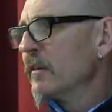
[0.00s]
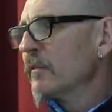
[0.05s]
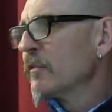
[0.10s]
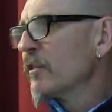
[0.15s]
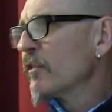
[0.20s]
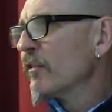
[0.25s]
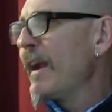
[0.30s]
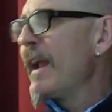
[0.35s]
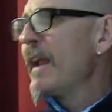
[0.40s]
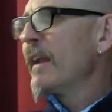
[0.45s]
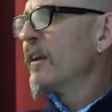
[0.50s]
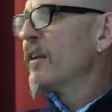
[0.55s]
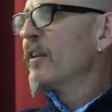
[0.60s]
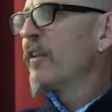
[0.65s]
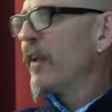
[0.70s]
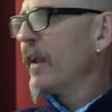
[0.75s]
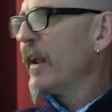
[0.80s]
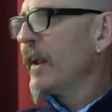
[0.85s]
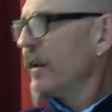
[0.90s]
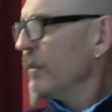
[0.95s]
grand
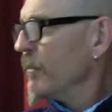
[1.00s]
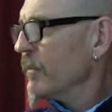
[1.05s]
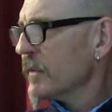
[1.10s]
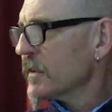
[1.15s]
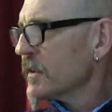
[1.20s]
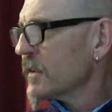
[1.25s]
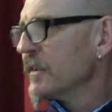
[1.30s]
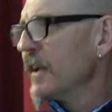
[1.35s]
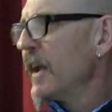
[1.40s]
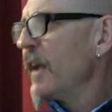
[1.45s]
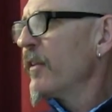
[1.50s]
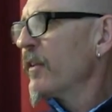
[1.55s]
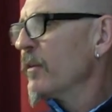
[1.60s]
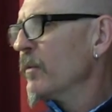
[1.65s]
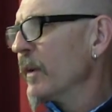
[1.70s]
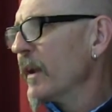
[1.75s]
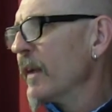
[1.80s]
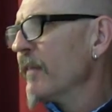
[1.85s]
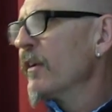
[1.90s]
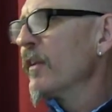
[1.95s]
themes, death and
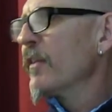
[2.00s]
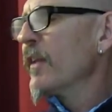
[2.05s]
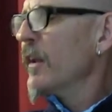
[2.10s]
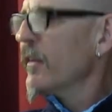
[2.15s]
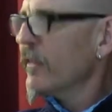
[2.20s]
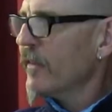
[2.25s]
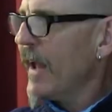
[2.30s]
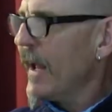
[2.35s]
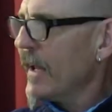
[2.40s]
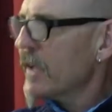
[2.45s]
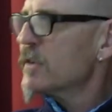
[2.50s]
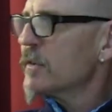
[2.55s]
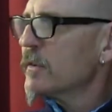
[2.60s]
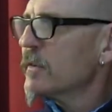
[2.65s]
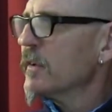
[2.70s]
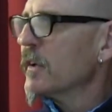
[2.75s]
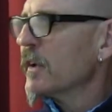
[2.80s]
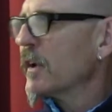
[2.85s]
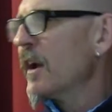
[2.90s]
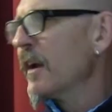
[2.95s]
whatever, then that's
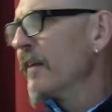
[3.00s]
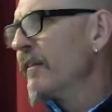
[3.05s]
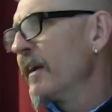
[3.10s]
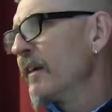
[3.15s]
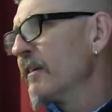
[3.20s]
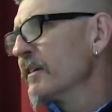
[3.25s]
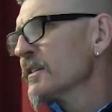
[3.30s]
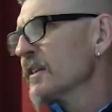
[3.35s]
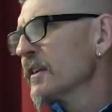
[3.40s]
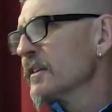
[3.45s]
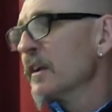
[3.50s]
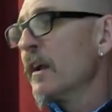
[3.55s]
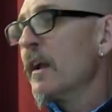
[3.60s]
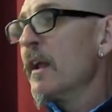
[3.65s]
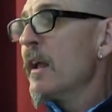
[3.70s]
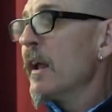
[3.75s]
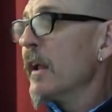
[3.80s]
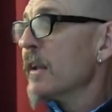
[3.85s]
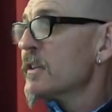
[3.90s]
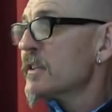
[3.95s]
the kind of areas that.
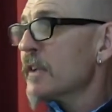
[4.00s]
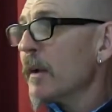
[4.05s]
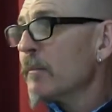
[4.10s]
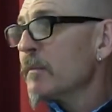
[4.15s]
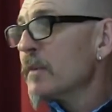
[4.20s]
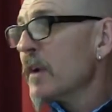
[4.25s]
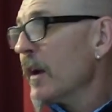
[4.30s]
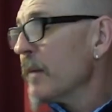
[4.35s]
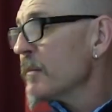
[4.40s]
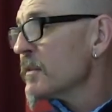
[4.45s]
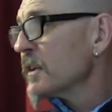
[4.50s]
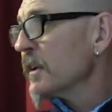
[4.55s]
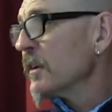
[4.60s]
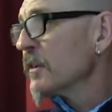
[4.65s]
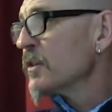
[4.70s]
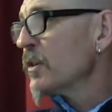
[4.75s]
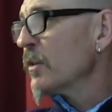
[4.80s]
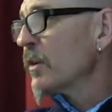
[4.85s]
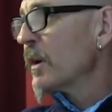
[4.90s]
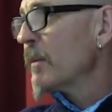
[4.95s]
And sometimes
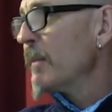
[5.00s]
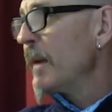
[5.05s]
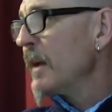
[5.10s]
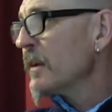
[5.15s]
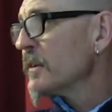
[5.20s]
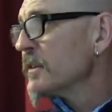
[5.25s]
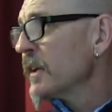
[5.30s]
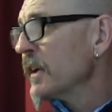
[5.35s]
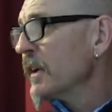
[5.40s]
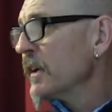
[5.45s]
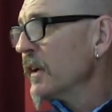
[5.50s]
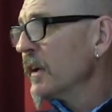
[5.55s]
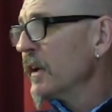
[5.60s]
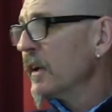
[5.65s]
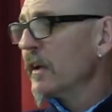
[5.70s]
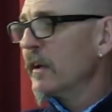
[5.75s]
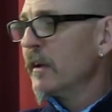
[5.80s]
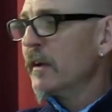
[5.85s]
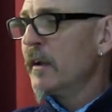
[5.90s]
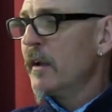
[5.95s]
they'll talk about it
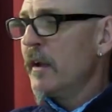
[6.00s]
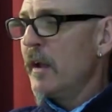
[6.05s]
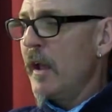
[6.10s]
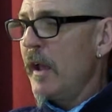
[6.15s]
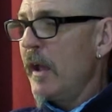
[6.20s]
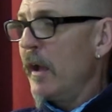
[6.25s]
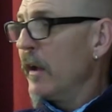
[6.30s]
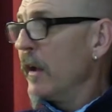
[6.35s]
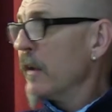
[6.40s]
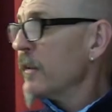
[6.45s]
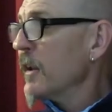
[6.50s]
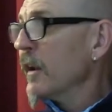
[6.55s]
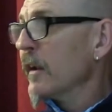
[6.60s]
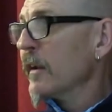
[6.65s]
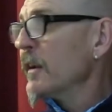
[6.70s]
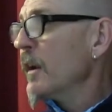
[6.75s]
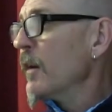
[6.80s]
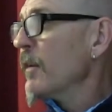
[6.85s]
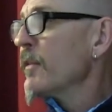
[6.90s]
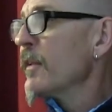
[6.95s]
in
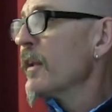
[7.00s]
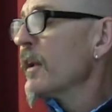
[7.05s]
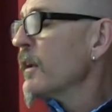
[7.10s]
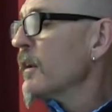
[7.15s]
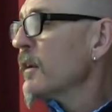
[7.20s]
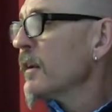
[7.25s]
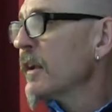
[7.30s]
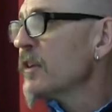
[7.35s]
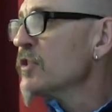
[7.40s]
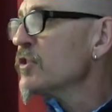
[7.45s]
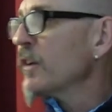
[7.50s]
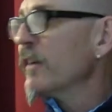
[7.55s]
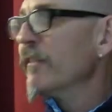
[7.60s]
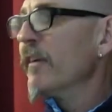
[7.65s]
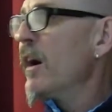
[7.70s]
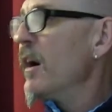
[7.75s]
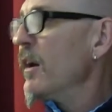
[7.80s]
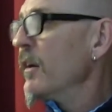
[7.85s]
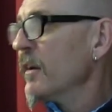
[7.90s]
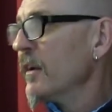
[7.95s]
the history of
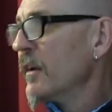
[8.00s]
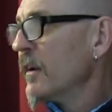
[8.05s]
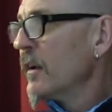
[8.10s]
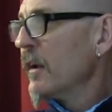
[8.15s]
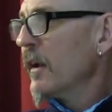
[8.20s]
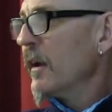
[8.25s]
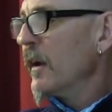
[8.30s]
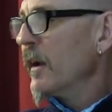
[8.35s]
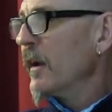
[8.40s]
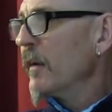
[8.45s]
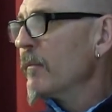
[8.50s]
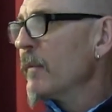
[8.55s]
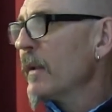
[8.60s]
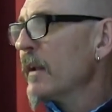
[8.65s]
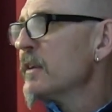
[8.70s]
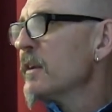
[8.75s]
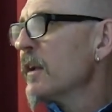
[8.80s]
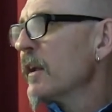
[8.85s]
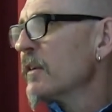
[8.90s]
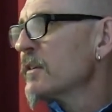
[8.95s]
art.
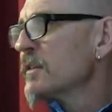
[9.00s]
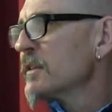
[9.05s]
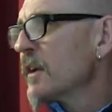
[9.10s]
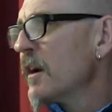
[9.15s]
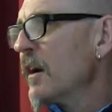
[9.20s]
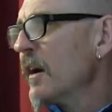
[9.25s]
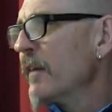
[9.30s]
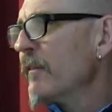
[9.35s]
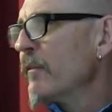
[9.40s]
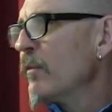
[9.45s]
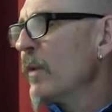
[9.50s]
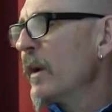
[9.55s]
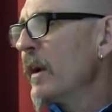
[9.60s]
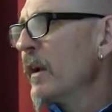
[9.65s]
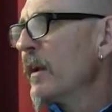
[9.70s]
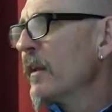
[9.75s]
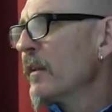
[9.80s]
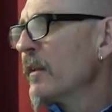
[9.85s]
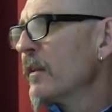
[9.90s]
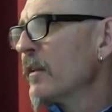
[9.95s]
It's kind of
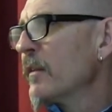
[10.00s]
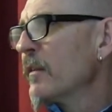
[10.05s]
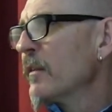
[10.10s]
where